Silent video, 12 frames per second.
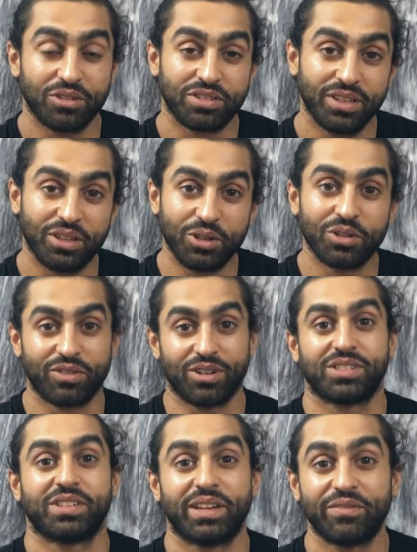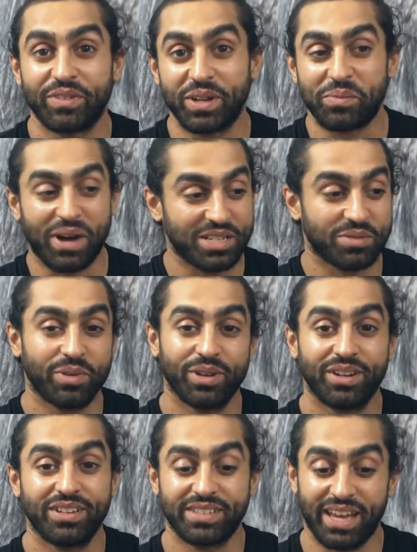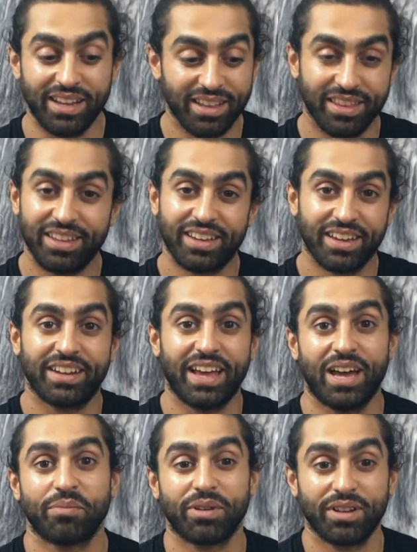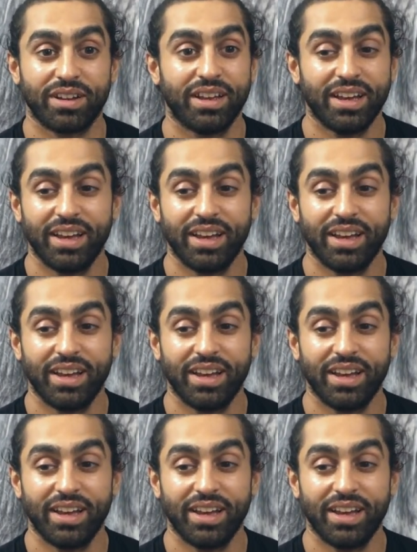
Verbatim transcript: You see the universe, the infinite possibilities, anything can happen.